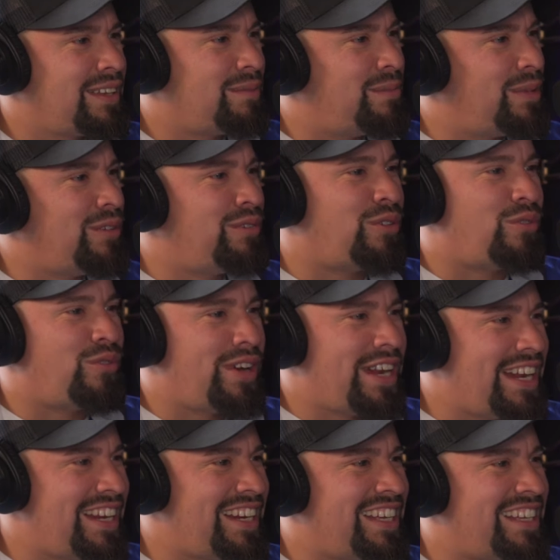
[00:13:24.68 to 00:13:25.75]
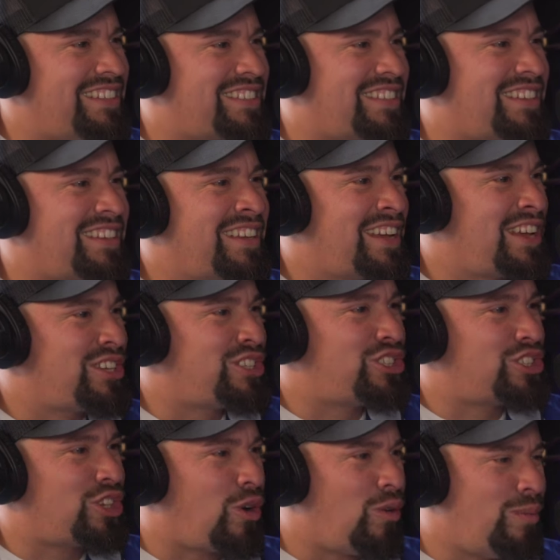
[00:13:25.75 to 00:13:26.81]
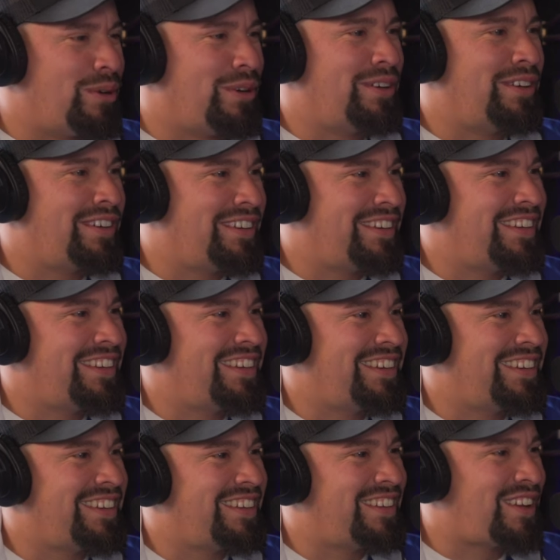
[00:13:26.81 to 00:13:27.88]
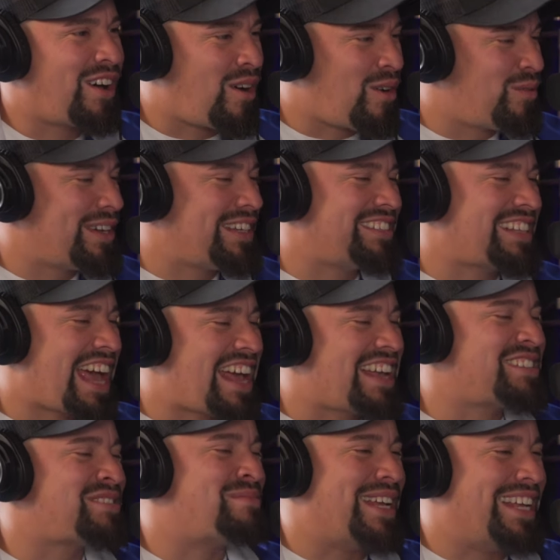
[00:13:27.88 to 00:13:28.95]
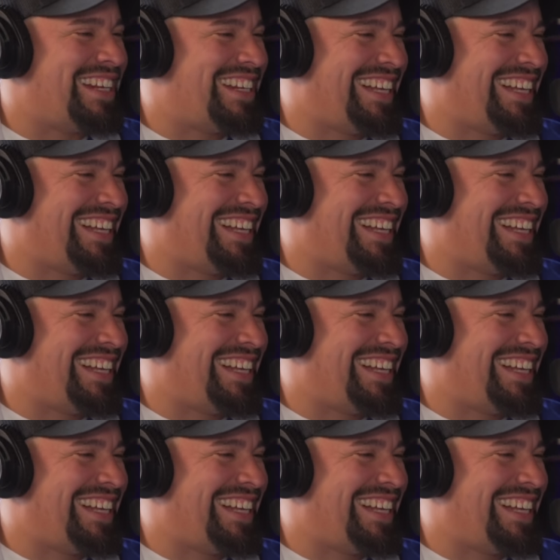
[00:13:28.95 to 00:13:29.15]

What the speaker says: Milverine is sober. Always has been.